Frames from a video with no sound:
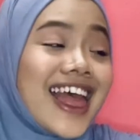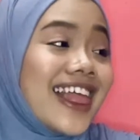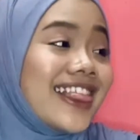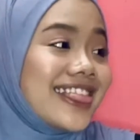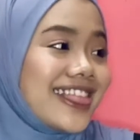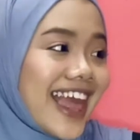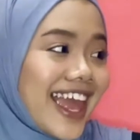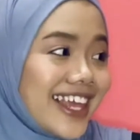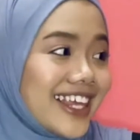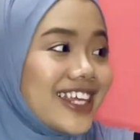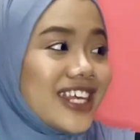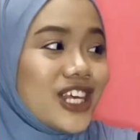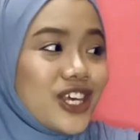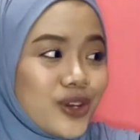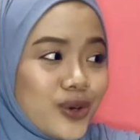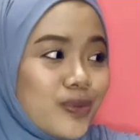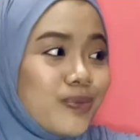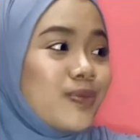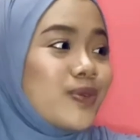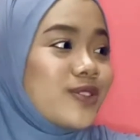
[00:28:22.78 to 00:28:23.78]
Thank
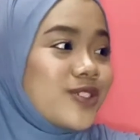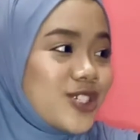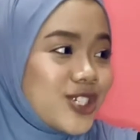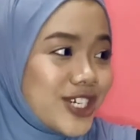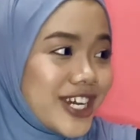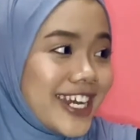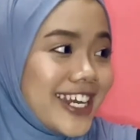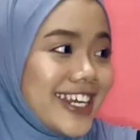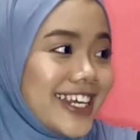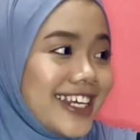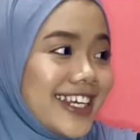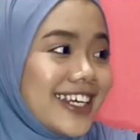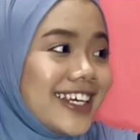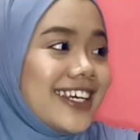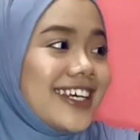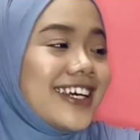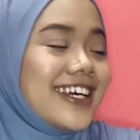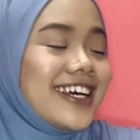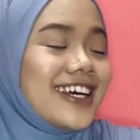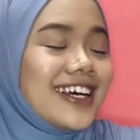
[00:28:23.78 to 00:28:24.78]
you, Putri.
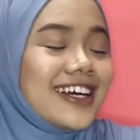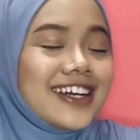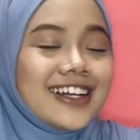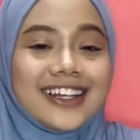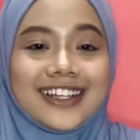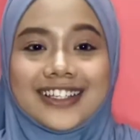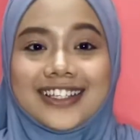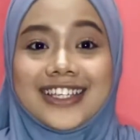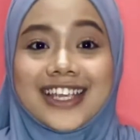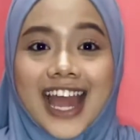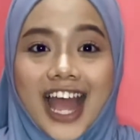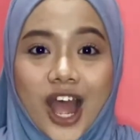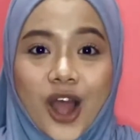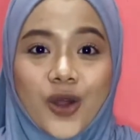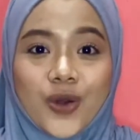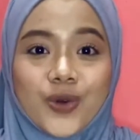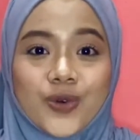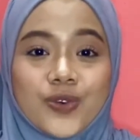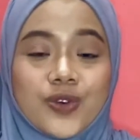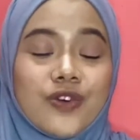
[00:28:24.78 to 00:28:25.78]

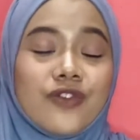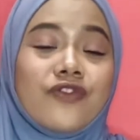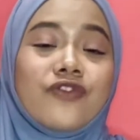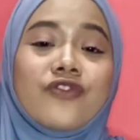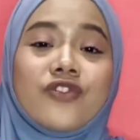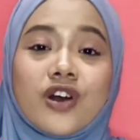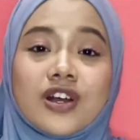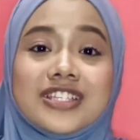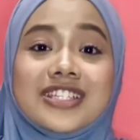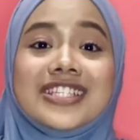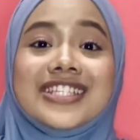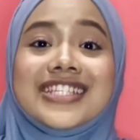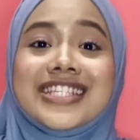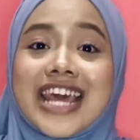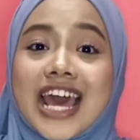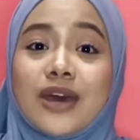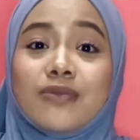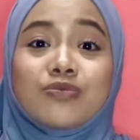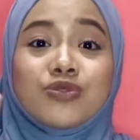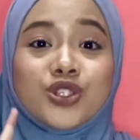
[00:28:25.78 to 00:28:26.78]
Now, for
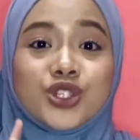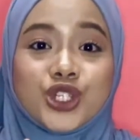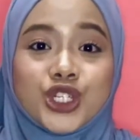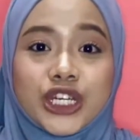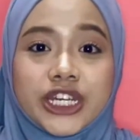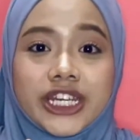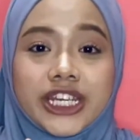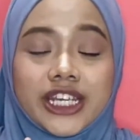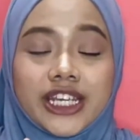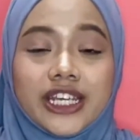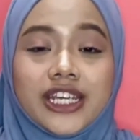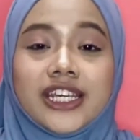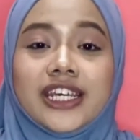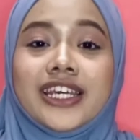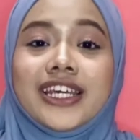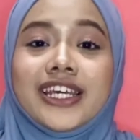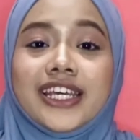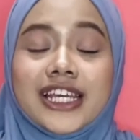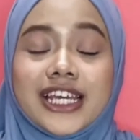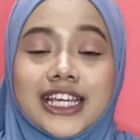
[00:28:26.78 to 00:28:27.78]
step 3
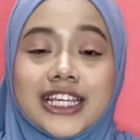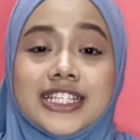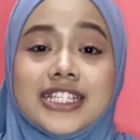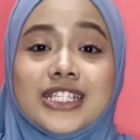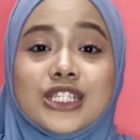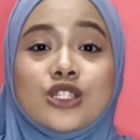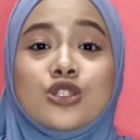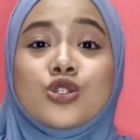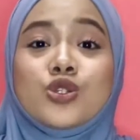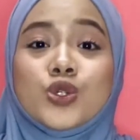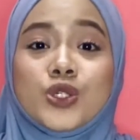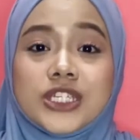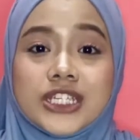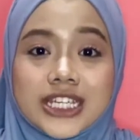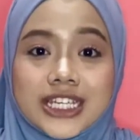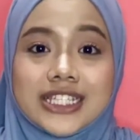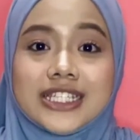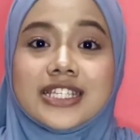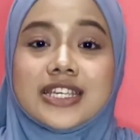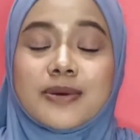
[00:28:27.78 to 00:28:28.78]
is to
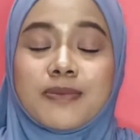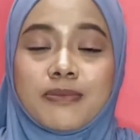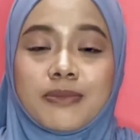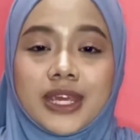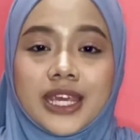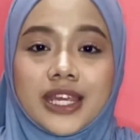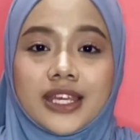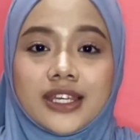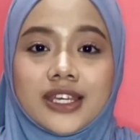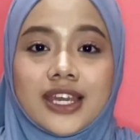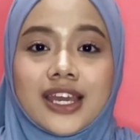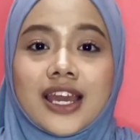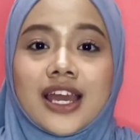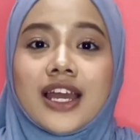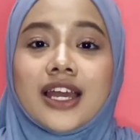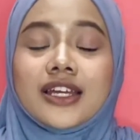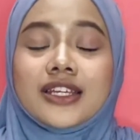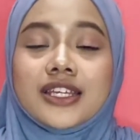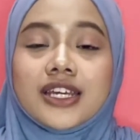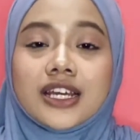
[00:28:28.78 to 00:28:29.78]
determine
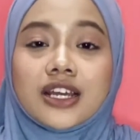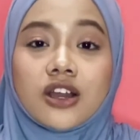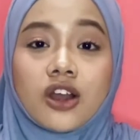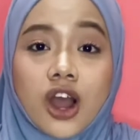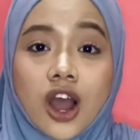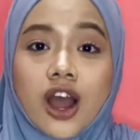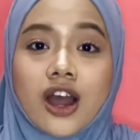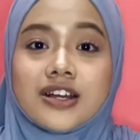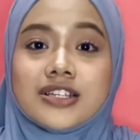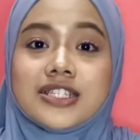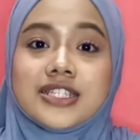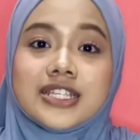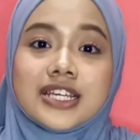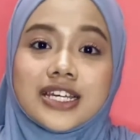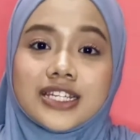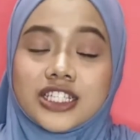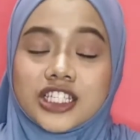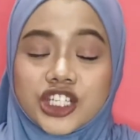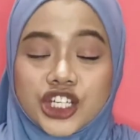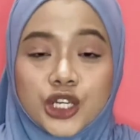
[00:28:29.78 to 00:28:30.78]
the cost
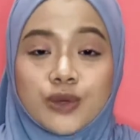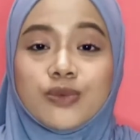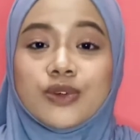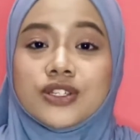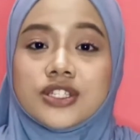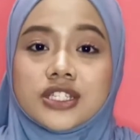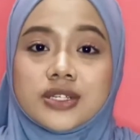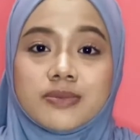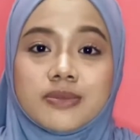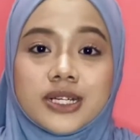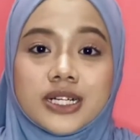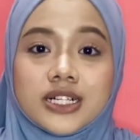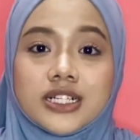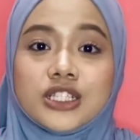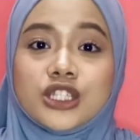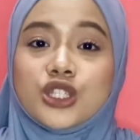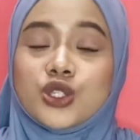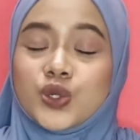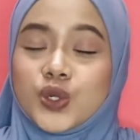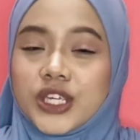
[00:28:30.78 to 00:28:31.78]
attributable
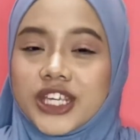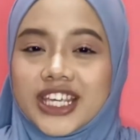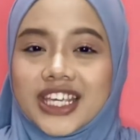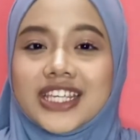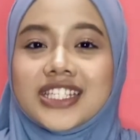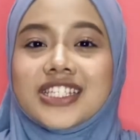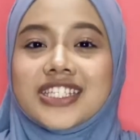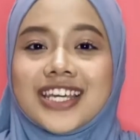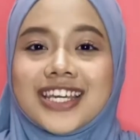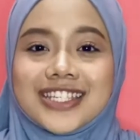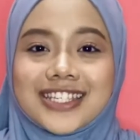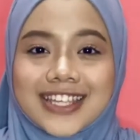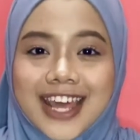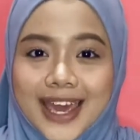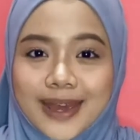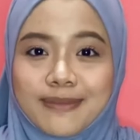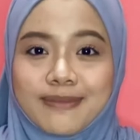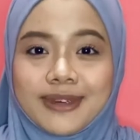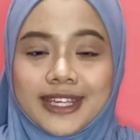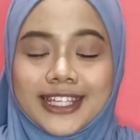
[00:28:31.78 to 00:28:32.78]
to each
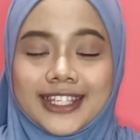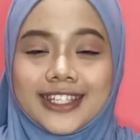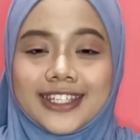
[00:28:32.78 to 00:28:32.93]
segment.